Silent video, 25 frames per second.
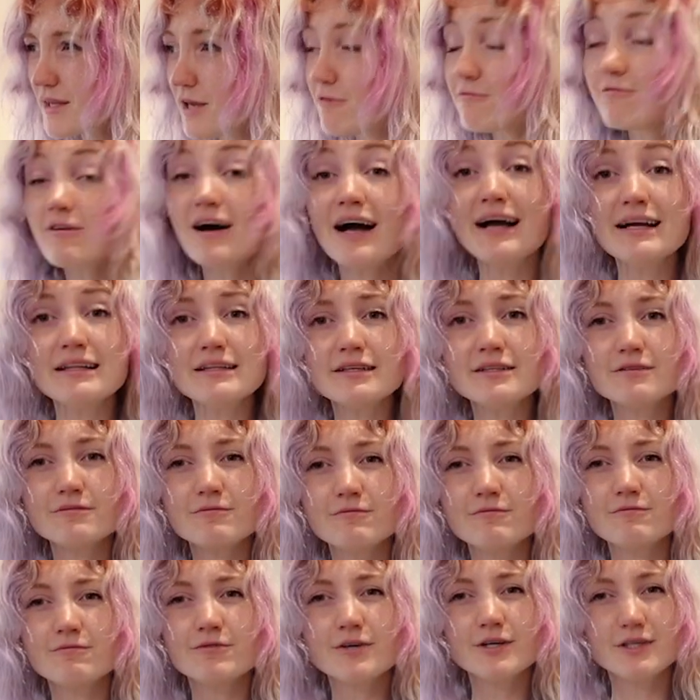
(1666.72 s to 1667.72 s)
Violet
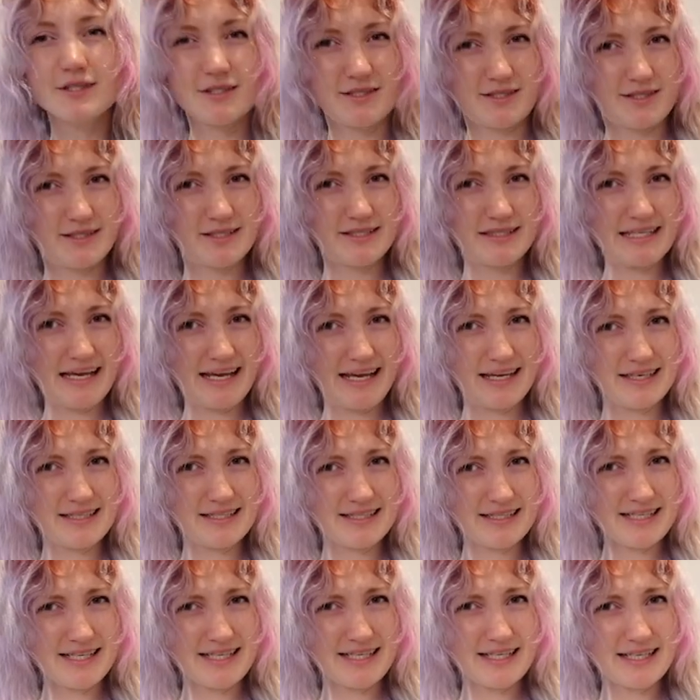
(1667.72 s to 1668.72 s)

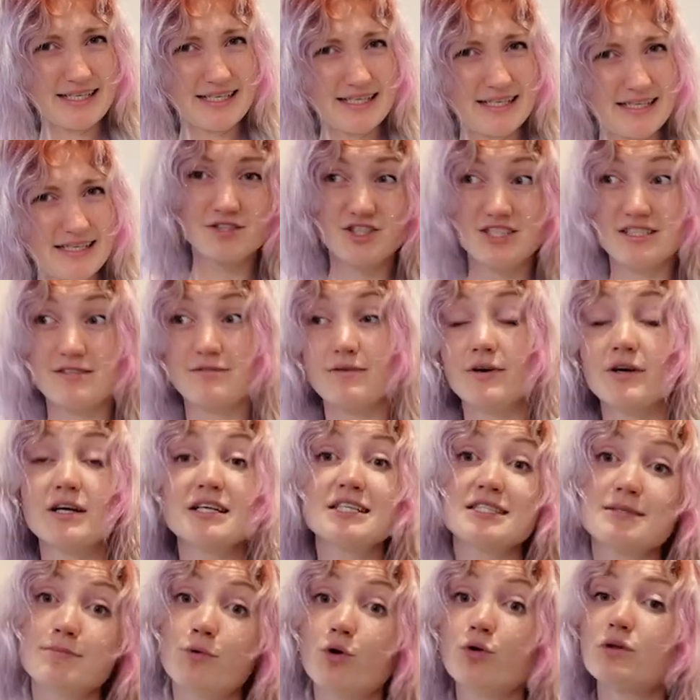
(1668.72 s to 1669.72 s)
Verdandy. She's very
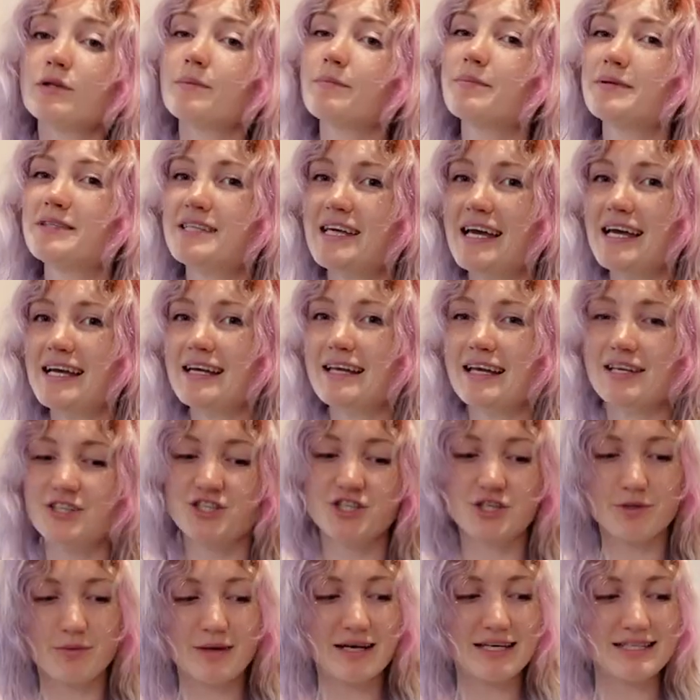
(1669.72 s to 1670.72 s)
small and petite and
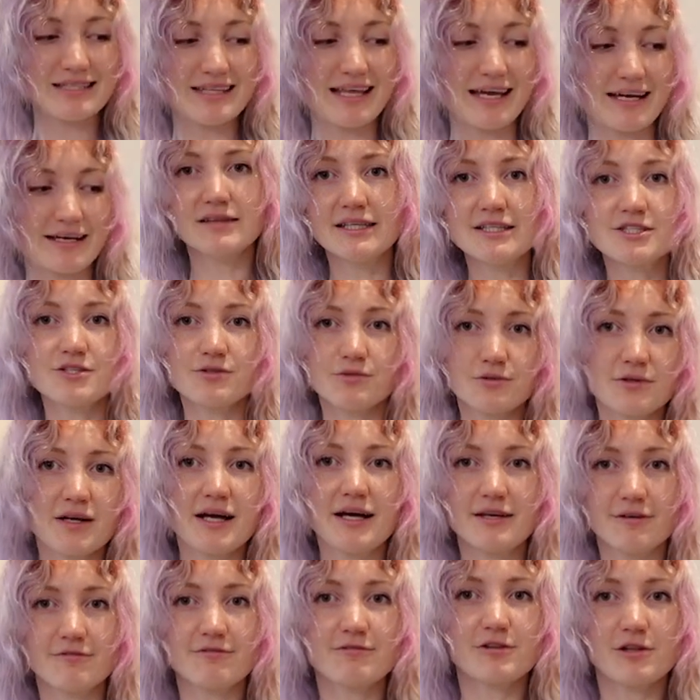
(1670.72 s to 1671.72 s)
she wears like little
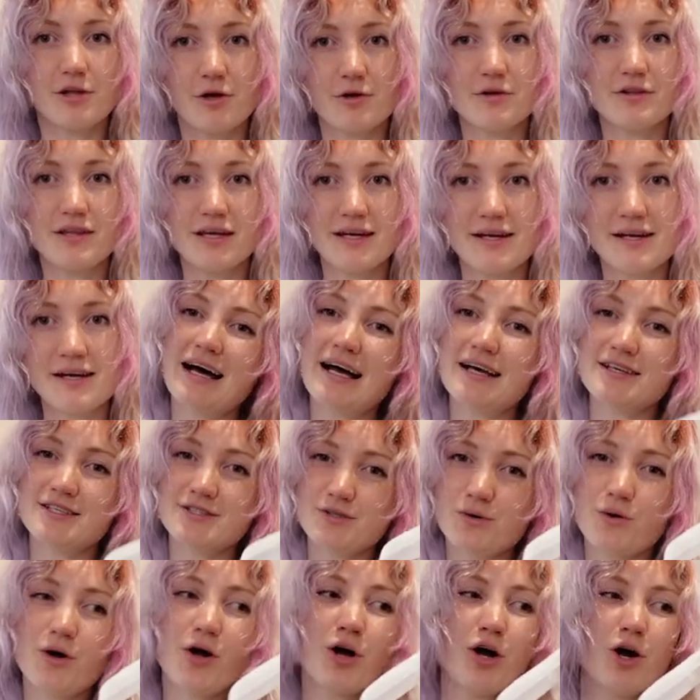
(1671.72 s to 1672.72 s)
kind of clothing. I
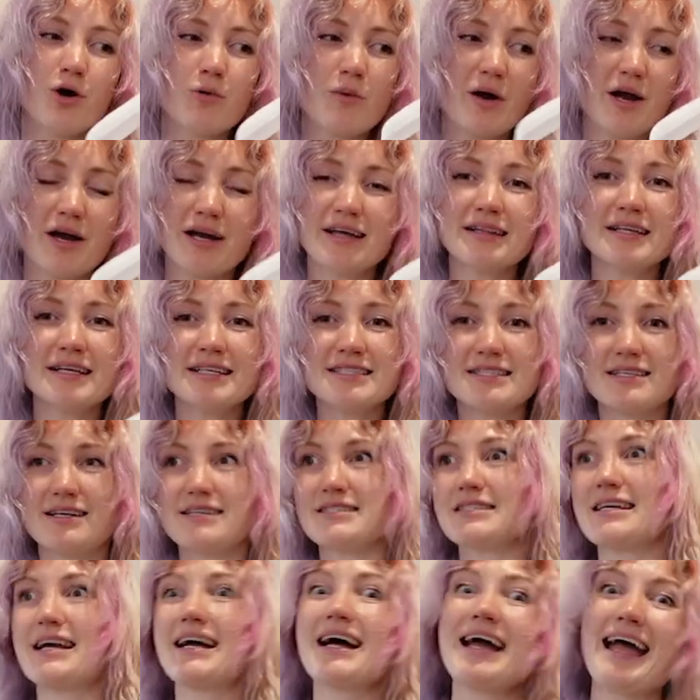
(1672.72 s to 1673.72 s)
saw her wearing this and I
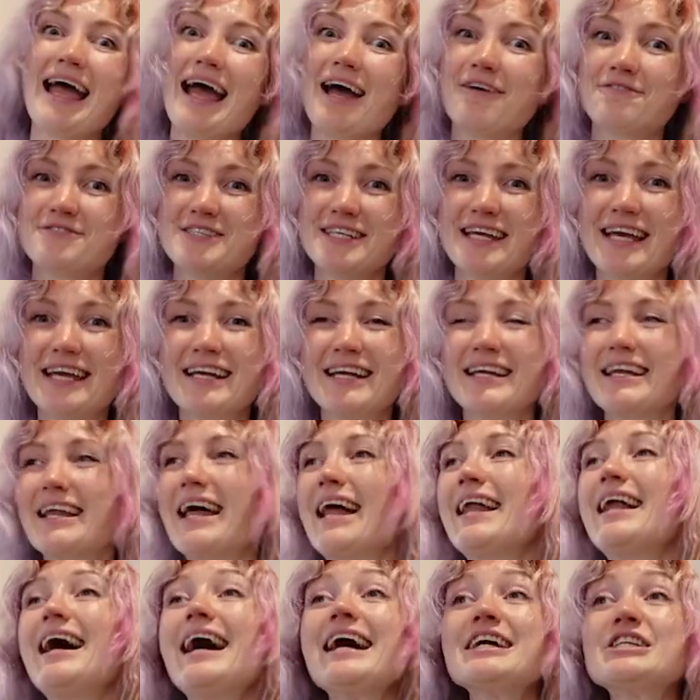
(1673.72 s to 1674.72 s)
was like, I have to get it.
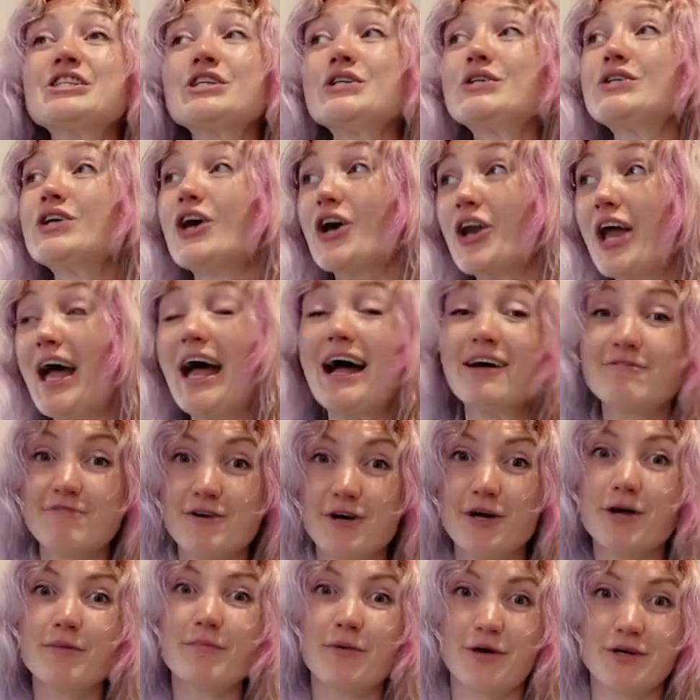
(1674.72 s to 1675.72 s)
I do not have
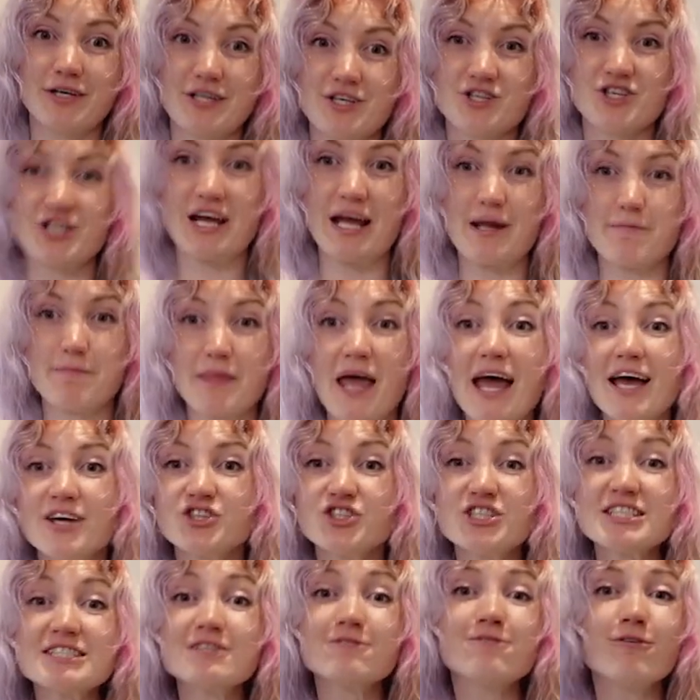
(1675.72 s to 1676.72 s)
her body shape.
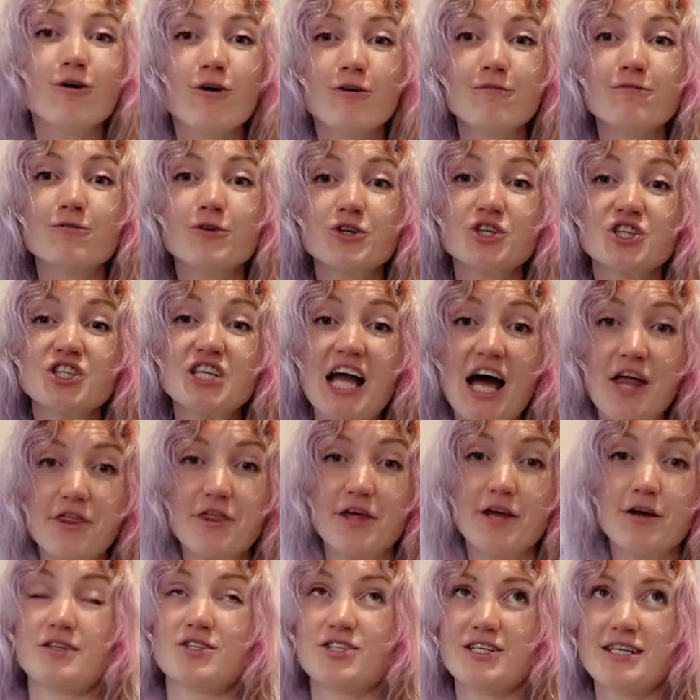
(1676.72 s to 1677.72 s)
She's 4 foot
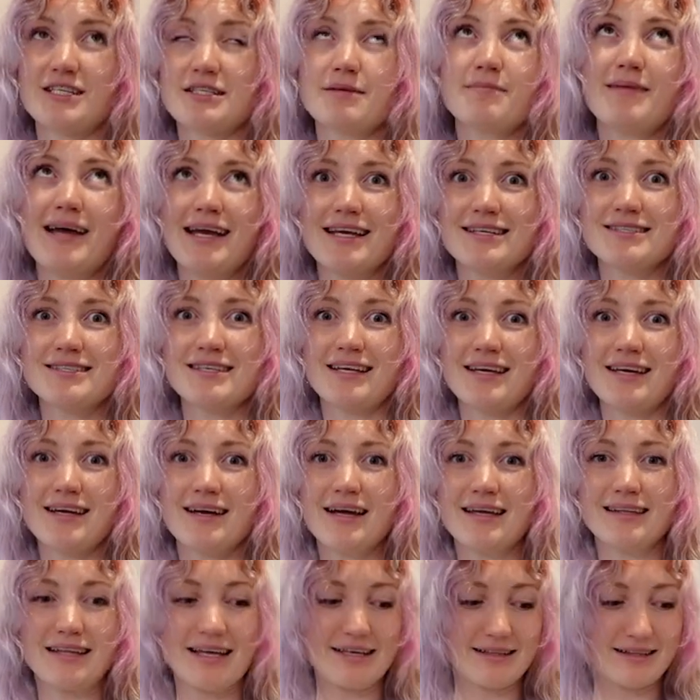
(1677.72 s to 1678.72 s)
nothing. She's amazing.
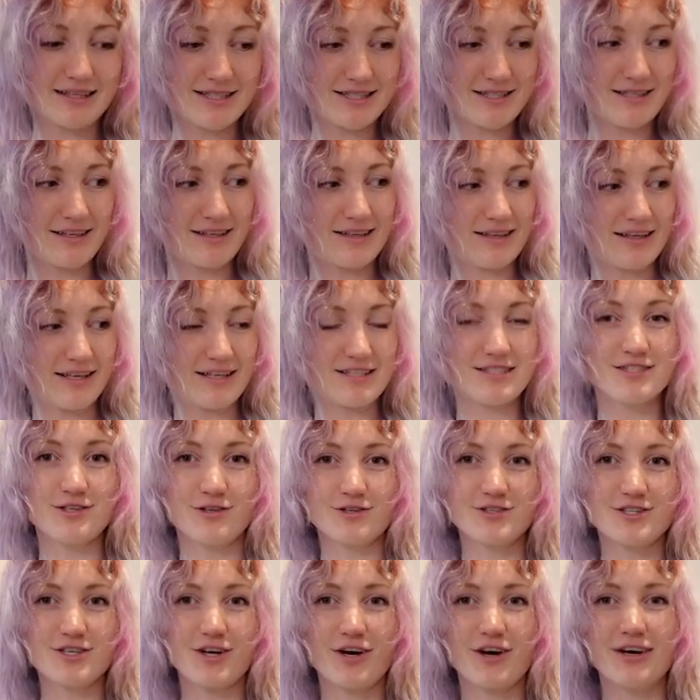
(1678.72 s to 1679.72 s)
And like this sort of thing
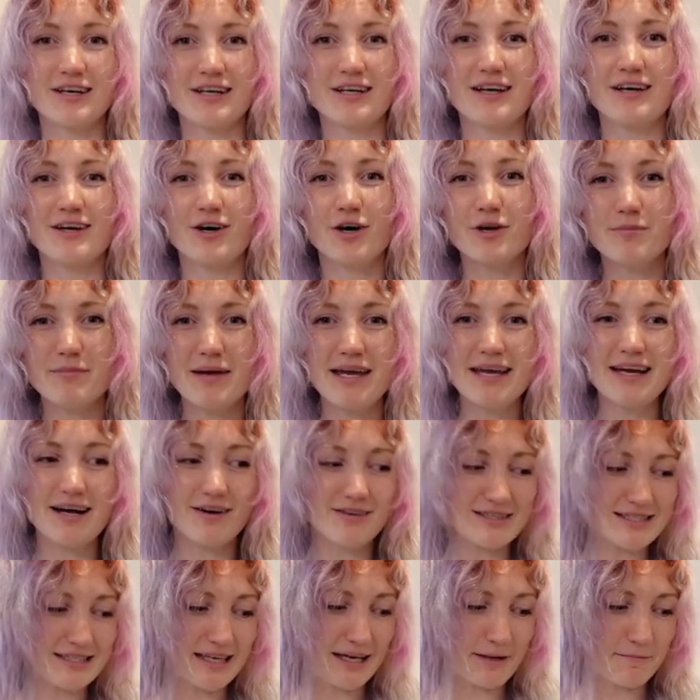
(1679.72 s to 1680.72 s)
suits her. And on me, I
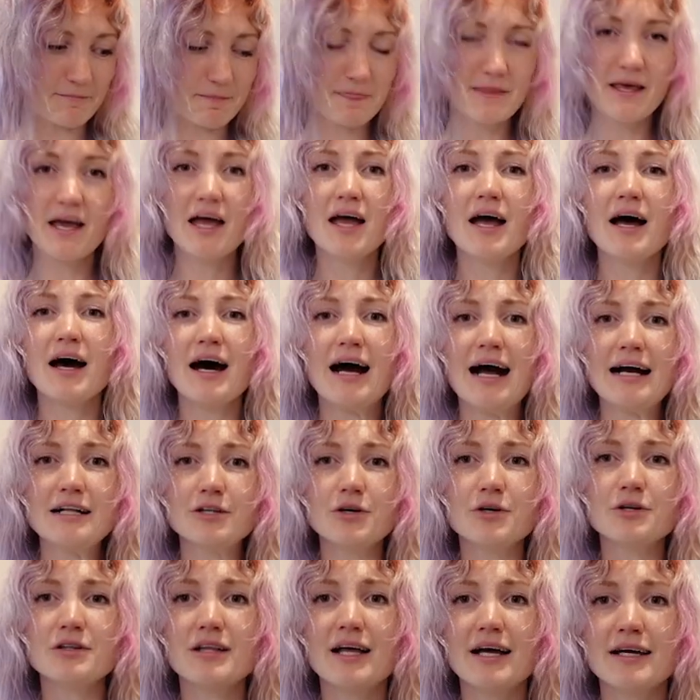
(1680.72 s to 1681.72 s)
was like, I
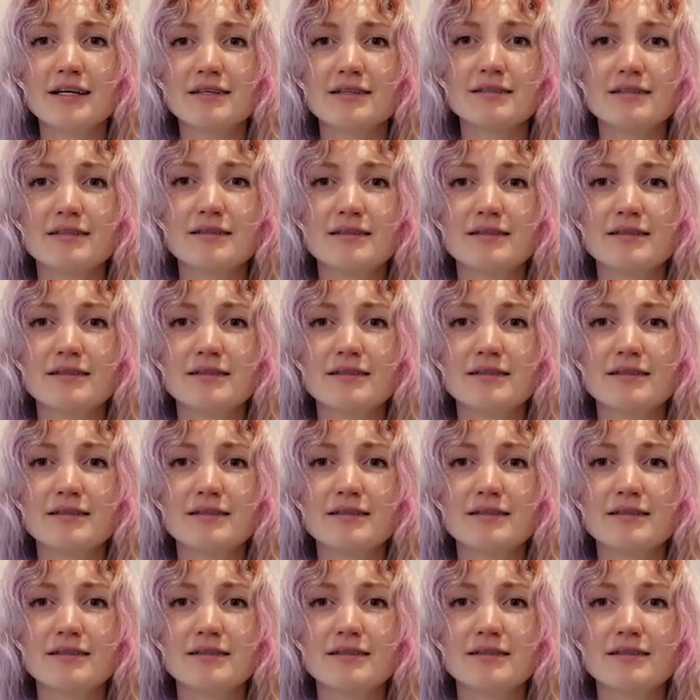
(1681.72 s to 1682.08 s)
look like,